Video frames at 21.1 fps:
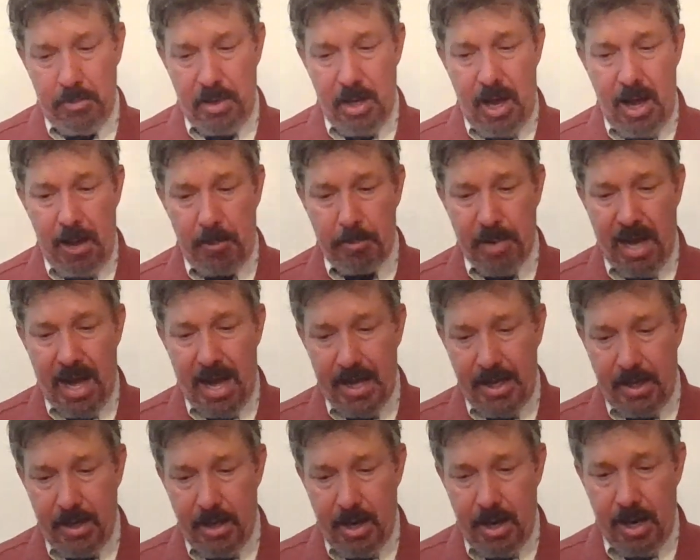uh,
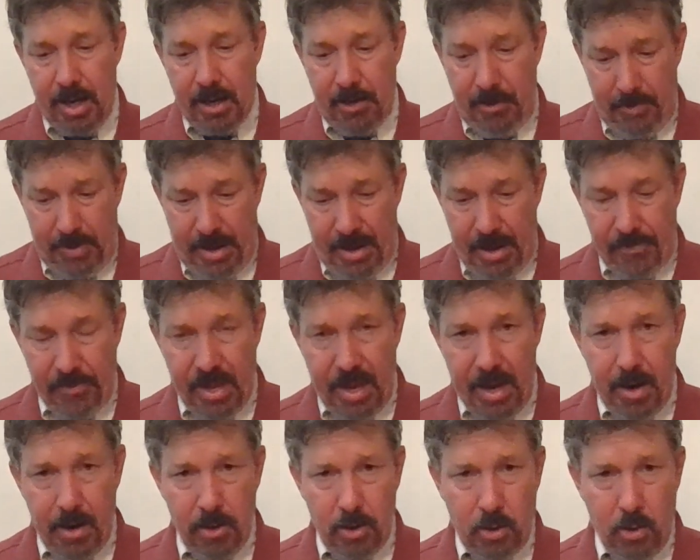by God, and
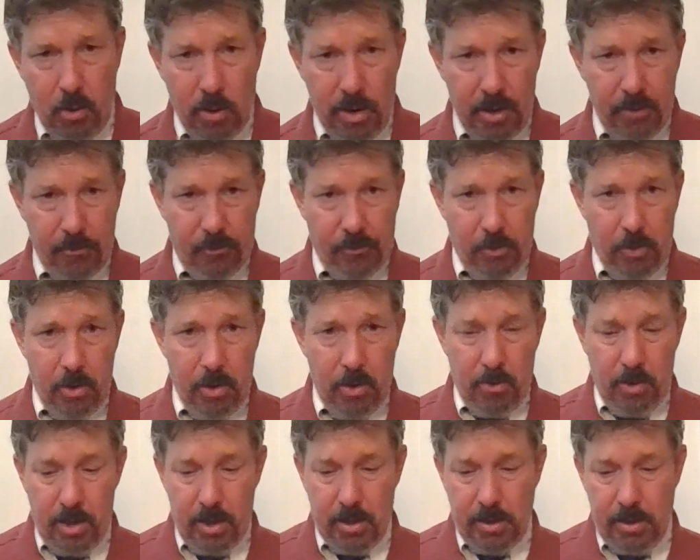they are going
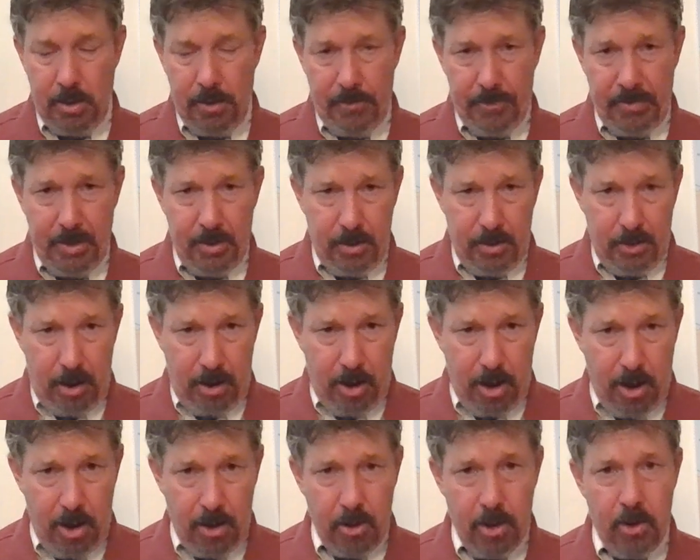forward
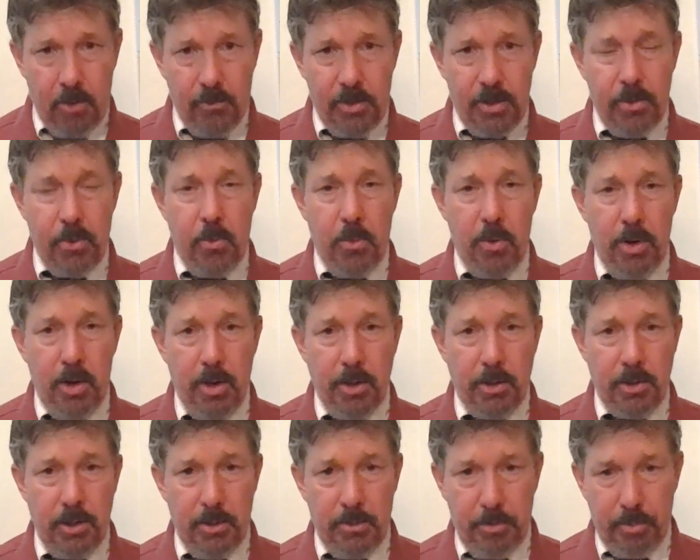all over the
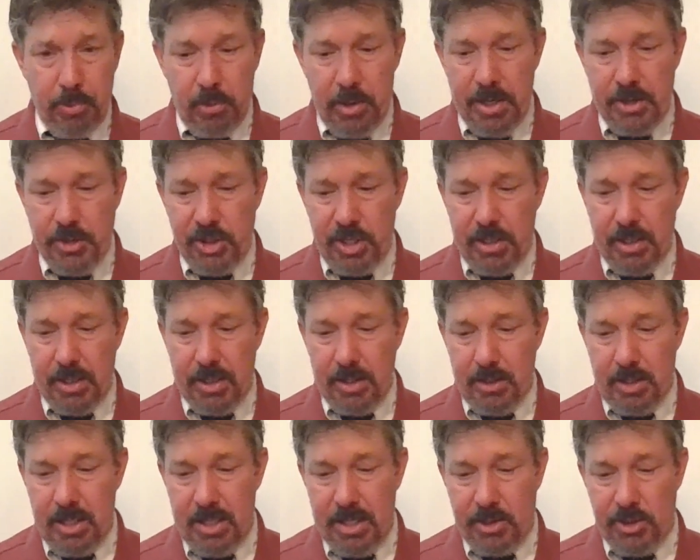world preaching
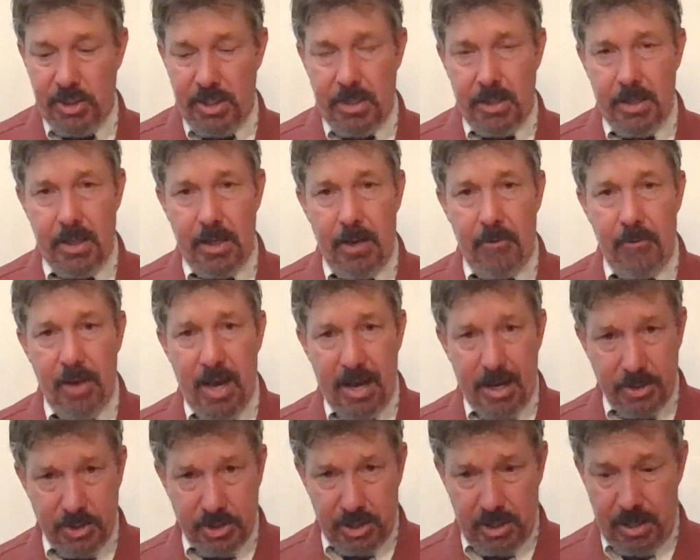and teaching and
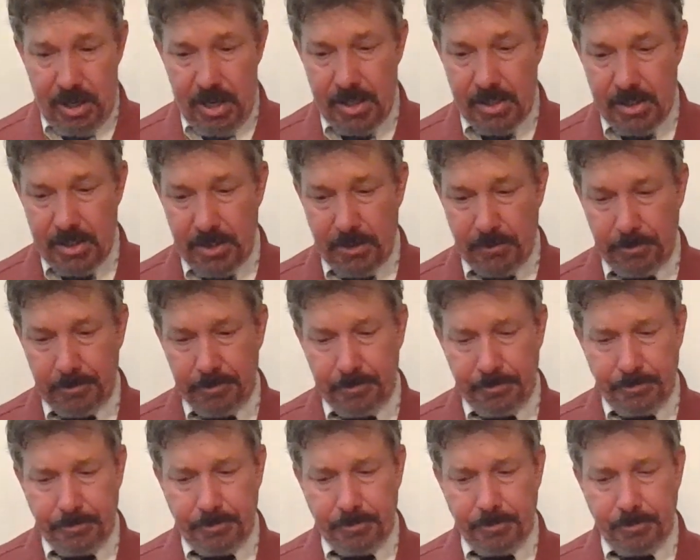evangelizing
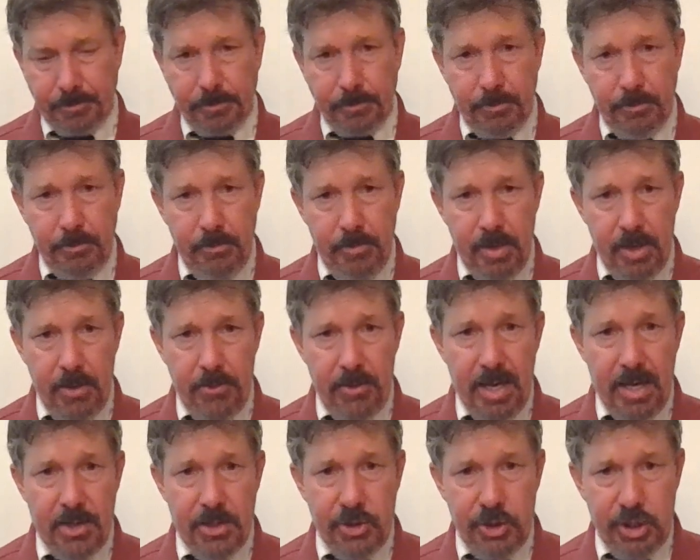
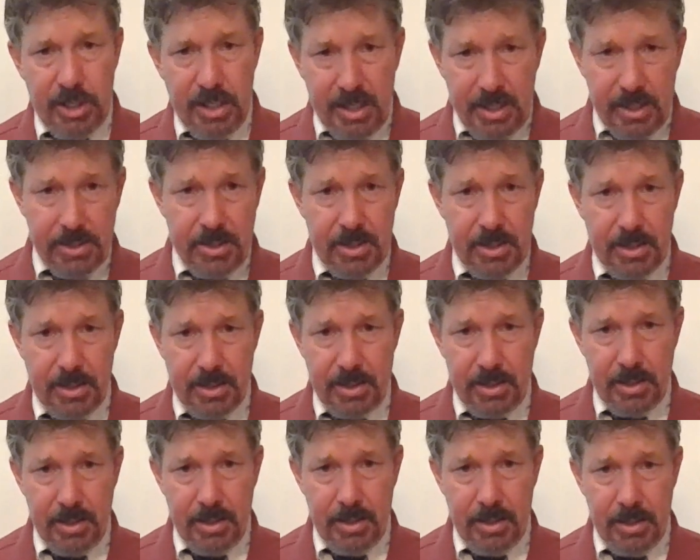that
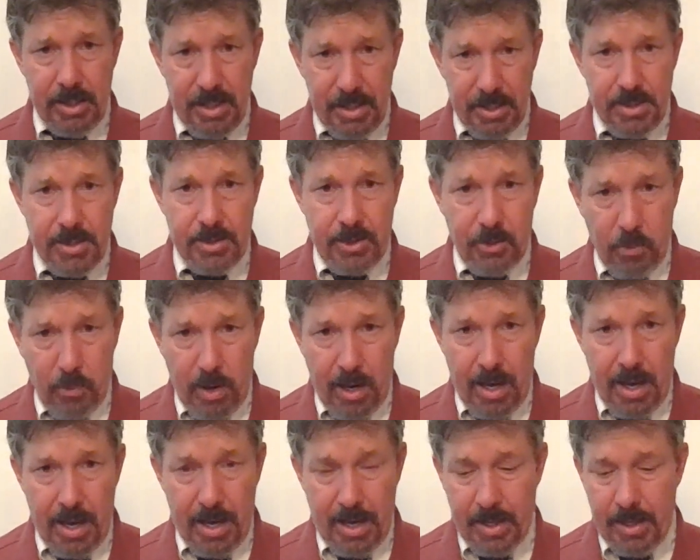Jesus is the
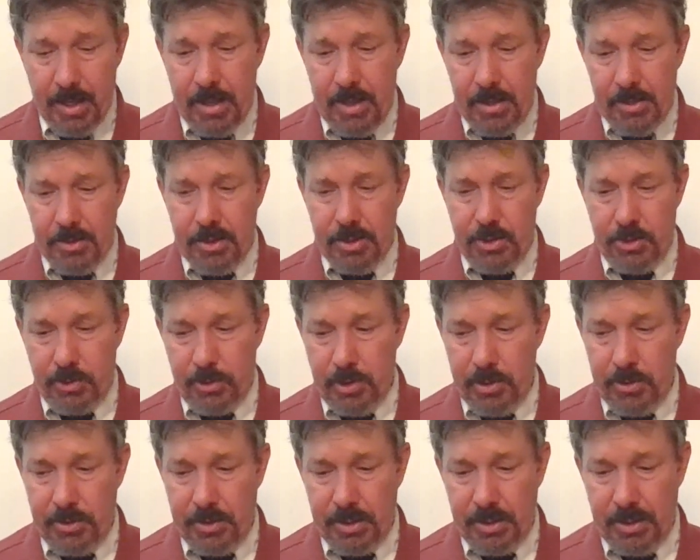way, the
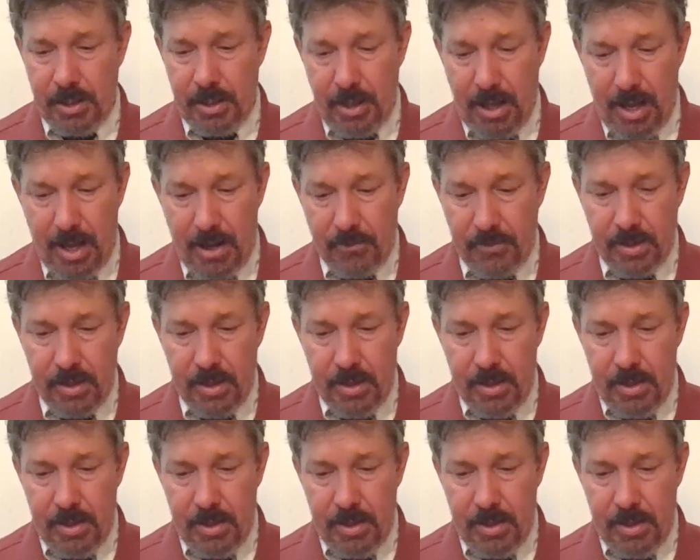truth, and the life.